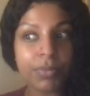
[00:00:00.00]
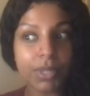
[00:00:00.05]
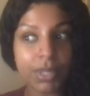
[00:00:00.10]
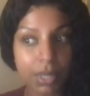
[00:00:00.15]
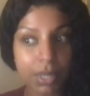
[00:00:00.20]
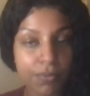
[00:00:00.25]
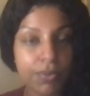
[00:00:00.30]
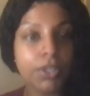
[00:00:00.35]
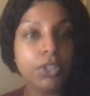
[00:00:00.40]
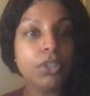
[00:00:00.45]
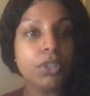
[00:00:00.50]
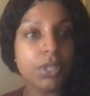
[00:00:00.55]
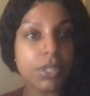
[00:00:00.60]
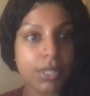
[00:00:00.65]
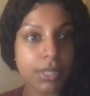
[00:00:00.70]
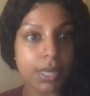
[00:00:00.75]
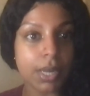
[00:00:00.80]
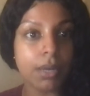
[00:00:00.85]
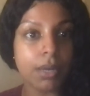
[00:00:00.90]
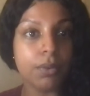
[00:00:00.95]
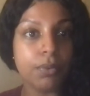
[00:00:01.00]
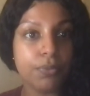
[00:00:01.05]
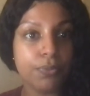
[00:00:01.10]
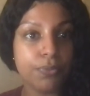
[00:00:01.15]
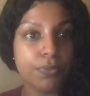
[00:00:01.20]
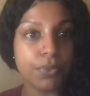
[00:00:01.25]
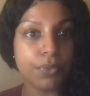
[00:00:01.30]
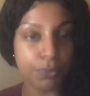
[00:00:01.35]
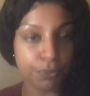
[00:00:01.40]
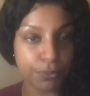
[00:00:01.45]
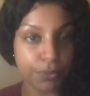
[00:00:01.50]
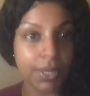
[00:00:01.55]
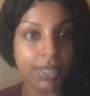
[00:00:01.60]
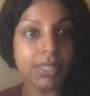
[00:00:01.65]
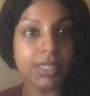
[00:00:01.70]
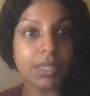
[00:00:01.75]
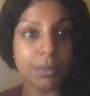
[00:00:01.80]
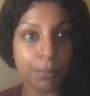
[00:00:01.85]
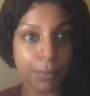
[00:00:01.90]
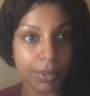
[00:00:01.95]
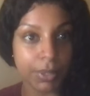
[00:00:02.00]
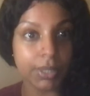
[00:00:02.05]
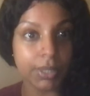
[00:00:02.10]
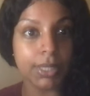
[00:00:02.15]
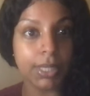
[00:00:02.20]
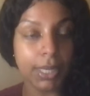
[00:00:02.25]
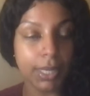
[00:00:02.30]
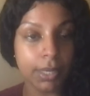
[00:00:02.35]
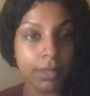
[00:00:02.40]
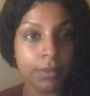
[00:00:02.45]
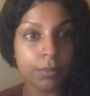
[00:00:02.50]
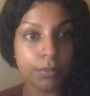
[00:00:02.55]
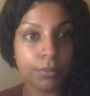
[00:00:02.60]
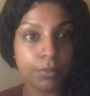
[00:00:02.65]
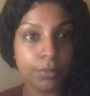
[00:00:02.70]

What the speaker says: giving yourself the flexibility